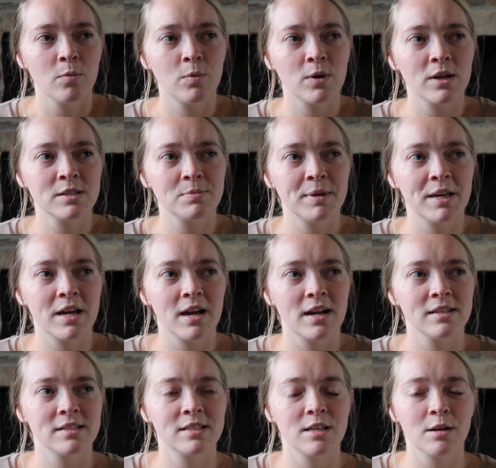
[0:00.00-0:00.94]
was
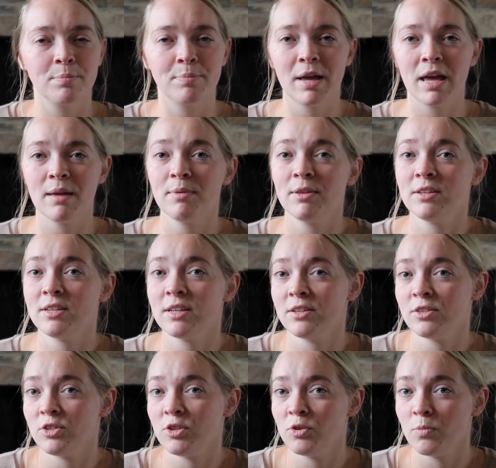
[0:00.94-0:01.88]
because their baby
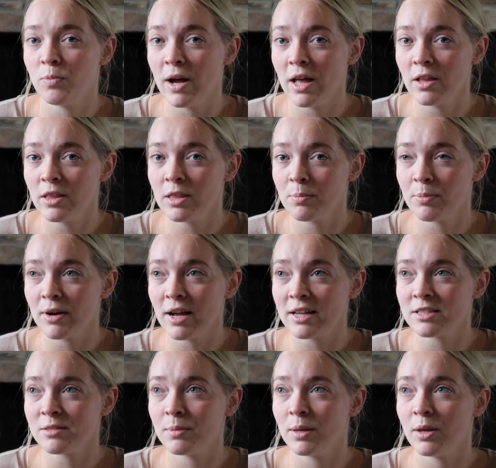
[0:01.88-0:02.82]
didn't do well on the
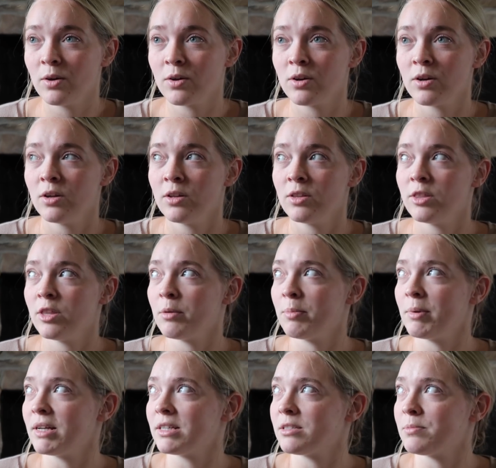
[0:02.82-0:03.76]
breast milk the
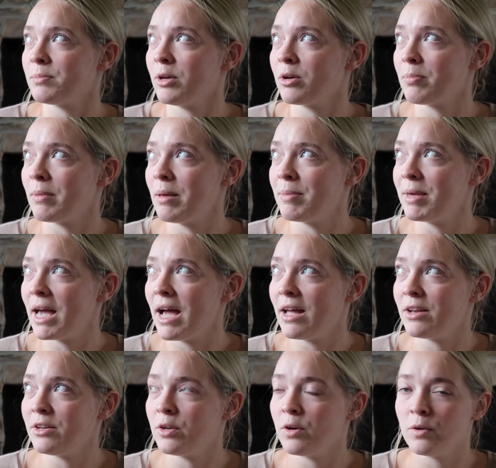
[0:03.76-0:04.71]
breast milk maybe
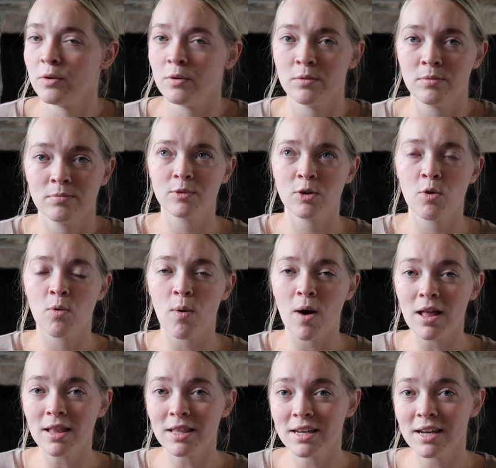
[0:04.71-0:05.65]
had no
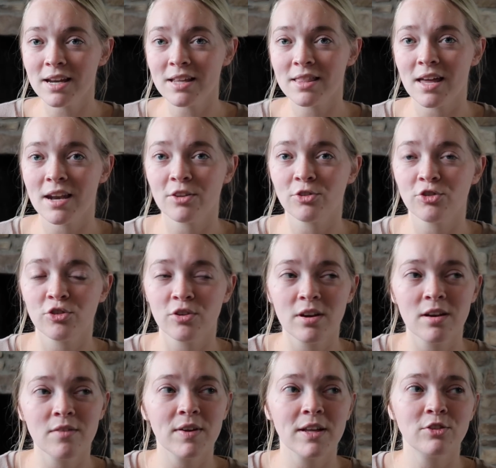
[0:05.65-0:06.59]
quality that it
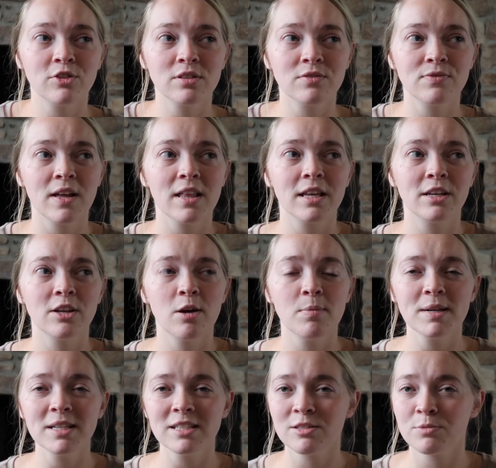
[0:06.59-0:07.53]
should have. It just felt like
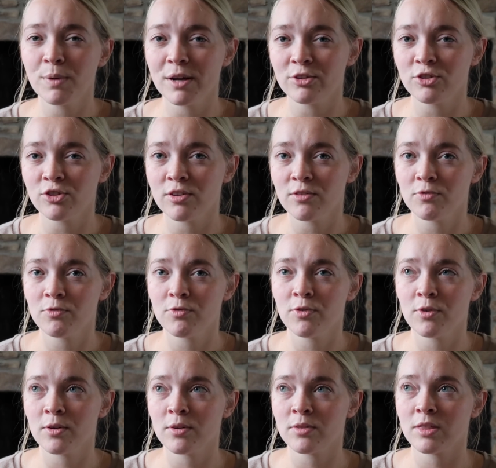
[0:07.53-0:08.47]
nobody switched
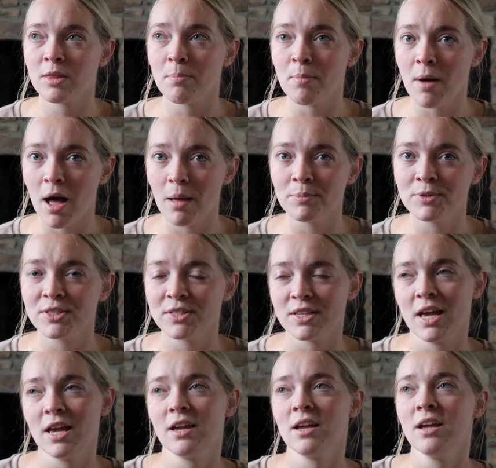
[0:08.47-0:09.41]
for the mom's
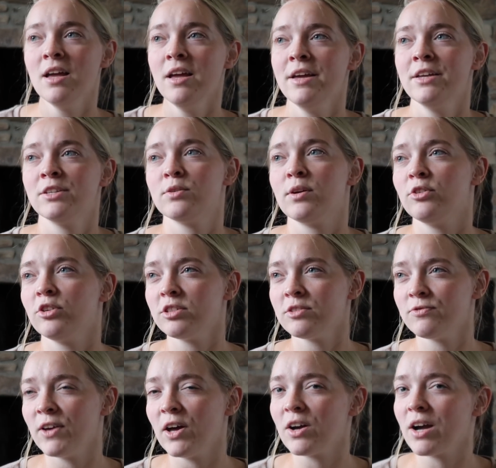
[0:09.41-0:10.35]
sake. So I
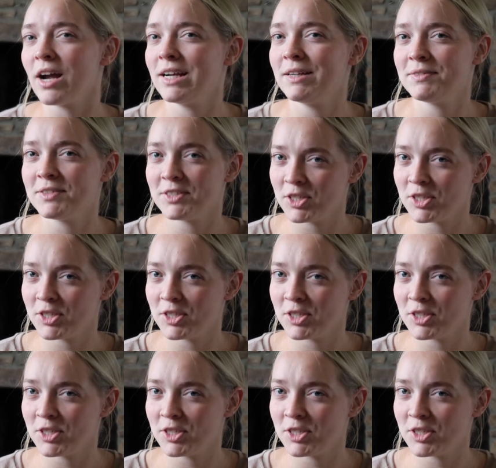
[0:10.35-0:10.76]
just felt kind of